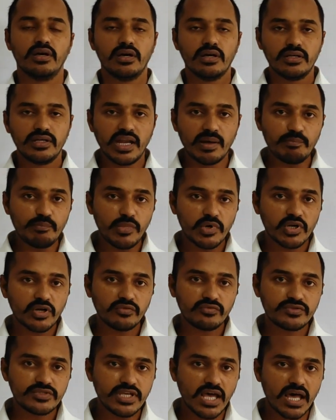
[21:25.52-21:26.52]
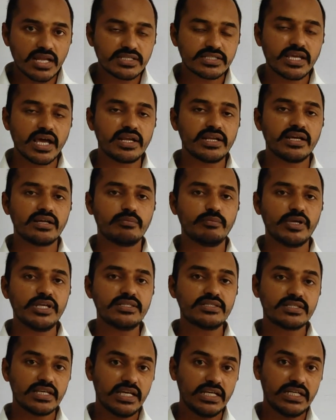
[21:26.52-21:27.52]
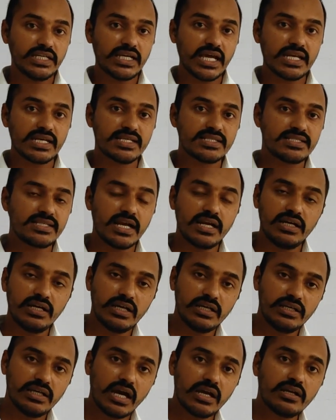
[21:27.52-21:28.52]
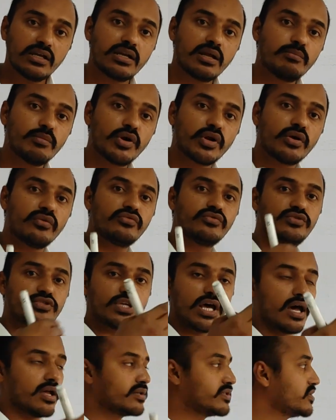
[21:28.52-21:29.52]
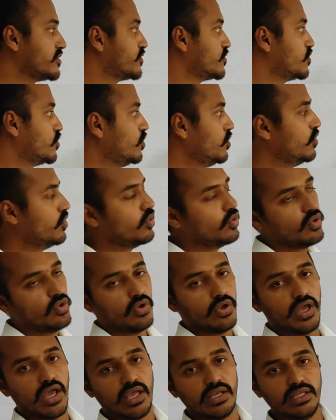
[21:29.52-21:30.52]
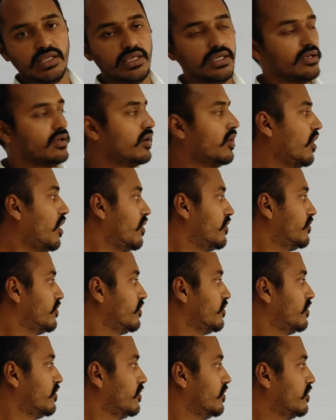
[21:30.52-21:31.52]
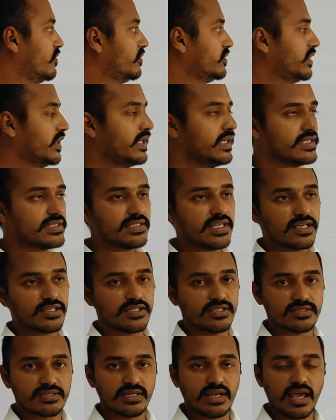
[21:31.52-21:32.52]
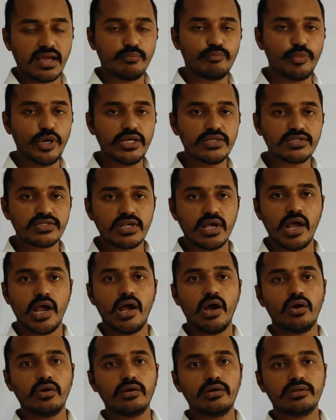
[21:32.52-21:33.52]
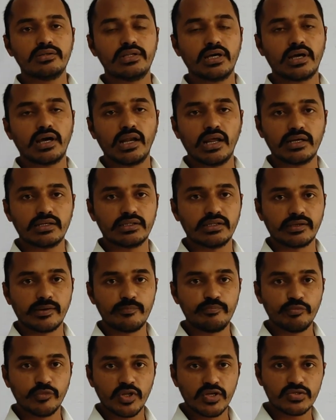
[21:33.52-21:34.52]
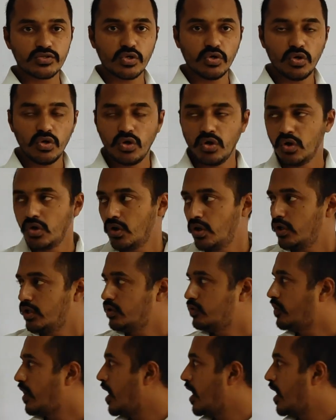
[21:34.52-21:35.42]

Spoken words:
Number of charge carrier means it can send n number of charges to any of the sections like base or the collector. So you